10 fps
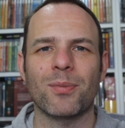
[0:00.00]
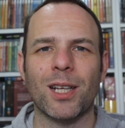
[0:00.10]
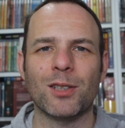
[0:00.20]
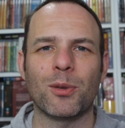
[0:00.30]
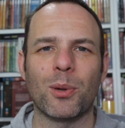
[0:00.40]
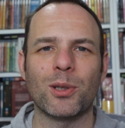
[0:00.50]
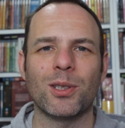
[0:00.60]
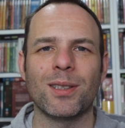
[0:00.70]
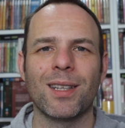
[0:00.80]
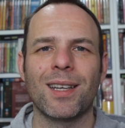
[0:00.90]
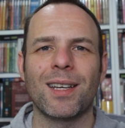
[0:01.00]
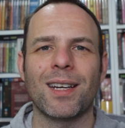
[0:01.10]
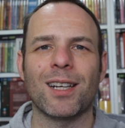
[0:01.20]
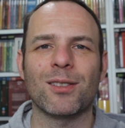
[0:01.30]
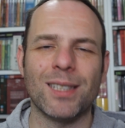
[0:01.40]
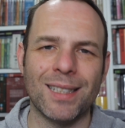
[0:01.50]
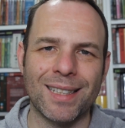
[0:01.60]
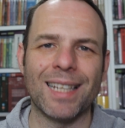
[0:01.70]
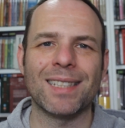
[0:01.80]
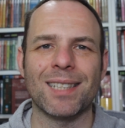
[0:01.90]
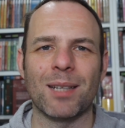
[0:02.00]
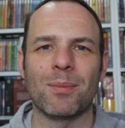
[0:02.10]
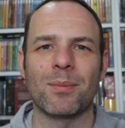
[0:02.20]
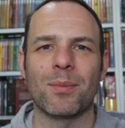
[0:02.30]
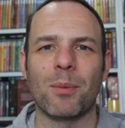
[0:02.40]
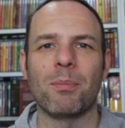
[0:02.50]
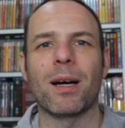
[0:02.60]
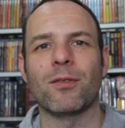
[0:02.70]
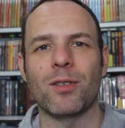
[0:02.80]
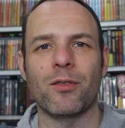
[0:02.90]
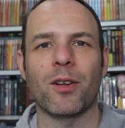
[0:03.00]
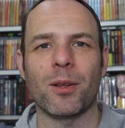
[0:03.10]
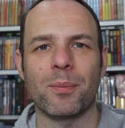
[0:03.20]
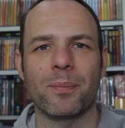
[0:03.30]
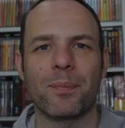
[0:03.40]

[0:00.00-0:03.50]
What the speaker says: Thanks for watching, and I'll see you next time on Man V Film.